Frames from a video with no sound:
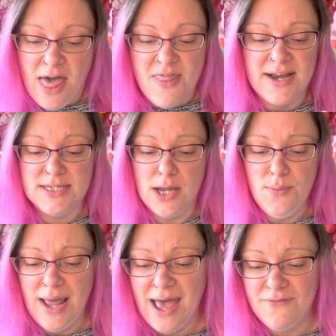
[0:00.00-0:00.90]
They
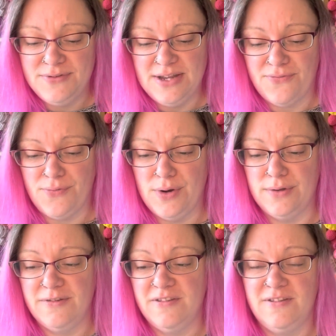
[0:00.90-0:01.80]
don't have
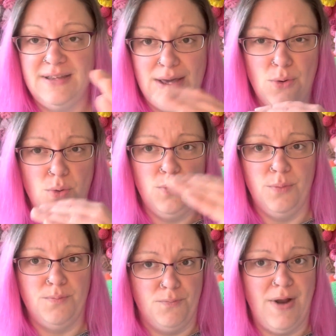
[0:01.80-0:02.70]
different
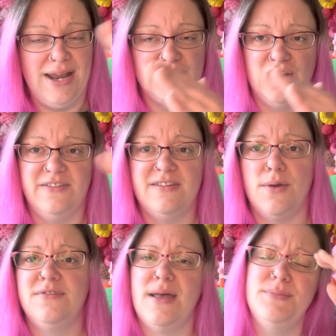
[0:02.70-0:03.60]
skill ranges. So
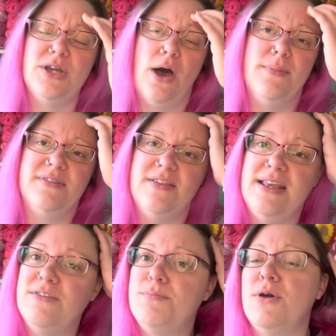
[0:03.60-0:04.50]
sometimes in
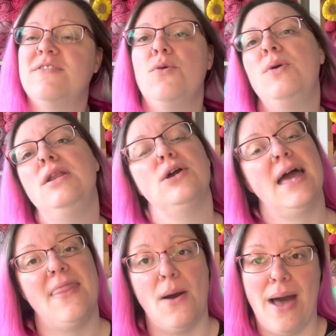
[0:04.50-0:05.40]
these books that we look
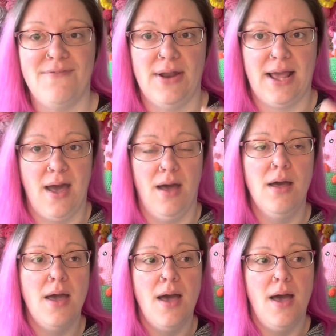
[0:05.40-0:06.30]
at, they'll have like a
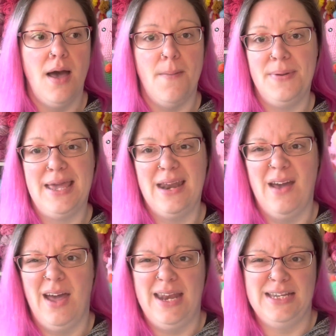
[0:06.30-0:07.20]

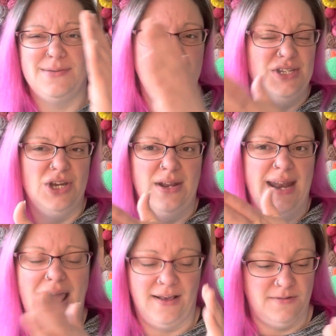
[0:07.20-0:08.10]
beginner, an intermediate and
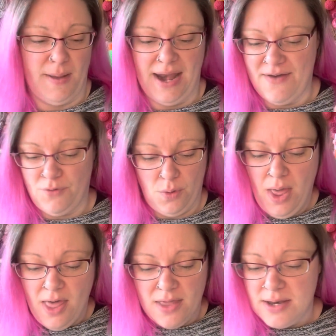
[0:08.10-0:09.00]
an expert level.
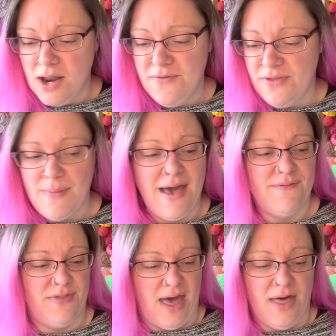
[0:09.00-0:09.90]
None of them
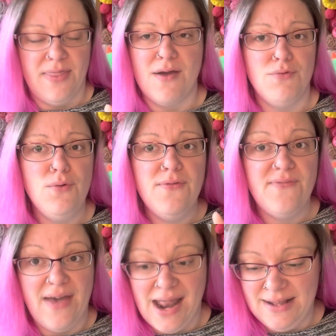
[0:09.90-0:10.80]
have that. They're all
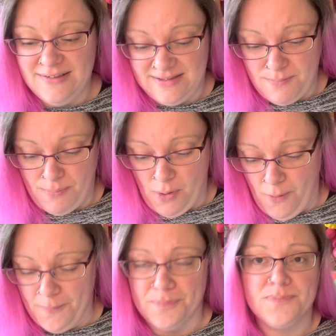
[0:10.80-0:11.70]
fairly
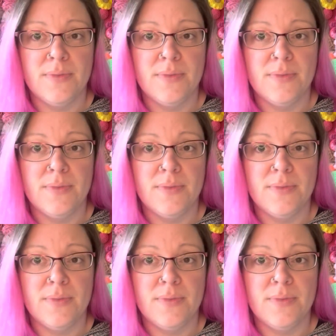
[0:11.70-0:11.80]
simple.